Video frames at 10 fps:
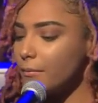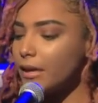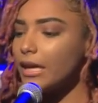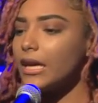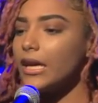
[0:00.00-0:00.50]

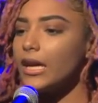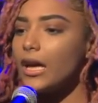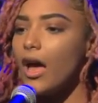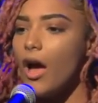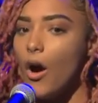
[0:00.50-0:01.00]

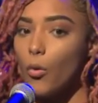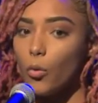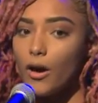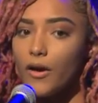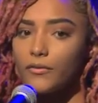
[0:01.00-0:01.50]
me.
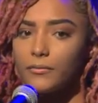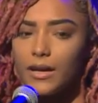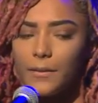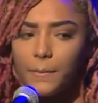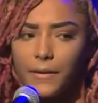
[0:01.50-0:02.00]
Where
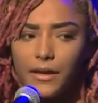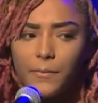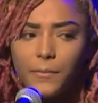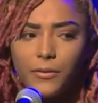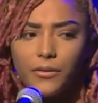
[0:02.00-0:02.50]
my
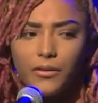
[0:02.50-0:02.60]
people